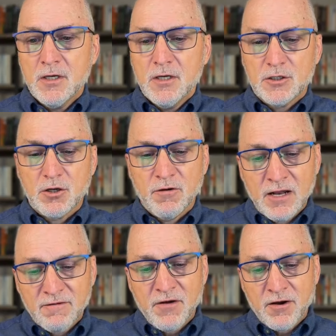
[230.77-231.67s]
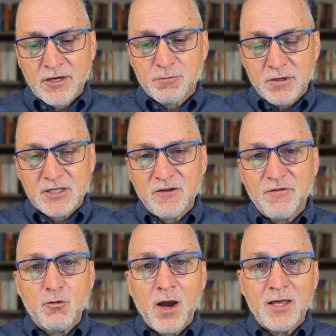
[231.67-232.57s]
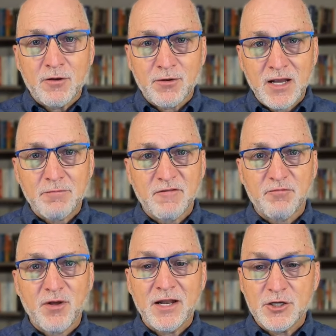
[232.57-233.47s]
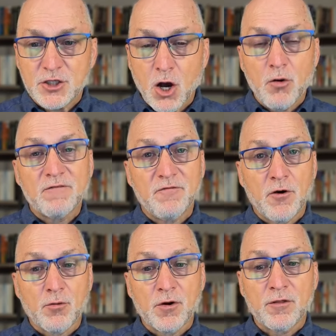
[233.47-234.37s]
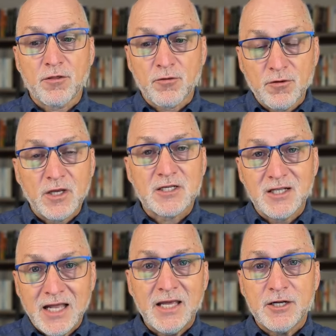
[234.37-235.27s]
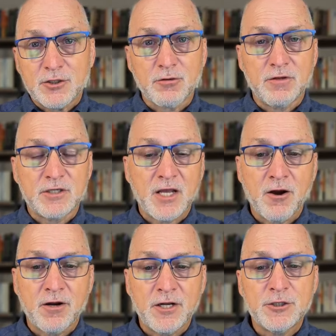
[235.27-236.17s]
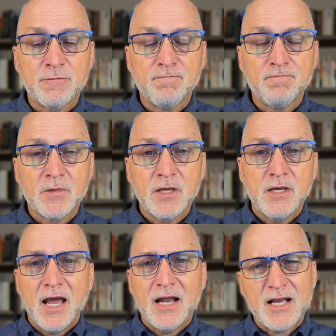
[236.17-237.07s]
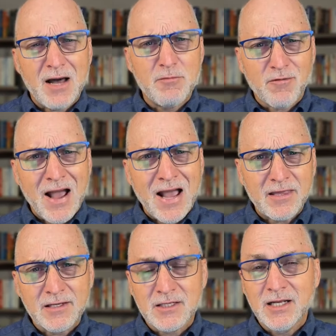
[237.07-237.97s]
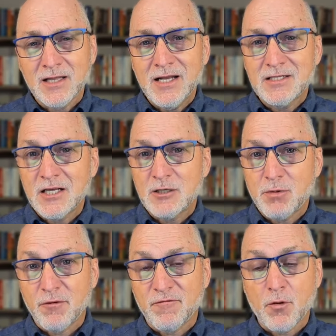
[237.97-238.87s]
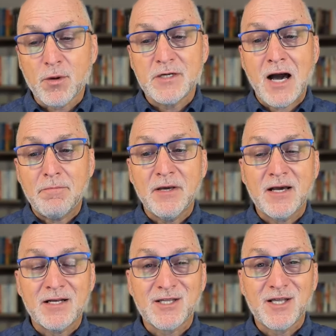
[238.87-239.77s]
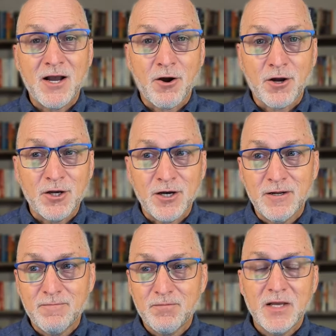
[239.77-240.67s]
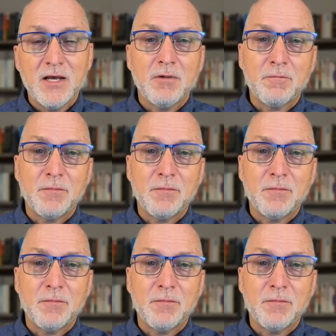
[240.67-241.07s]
So in a very specific way, the redemptive plan is going forward through this lineage, through this heritage, and God miraculously leads these people forward, not because they are good, but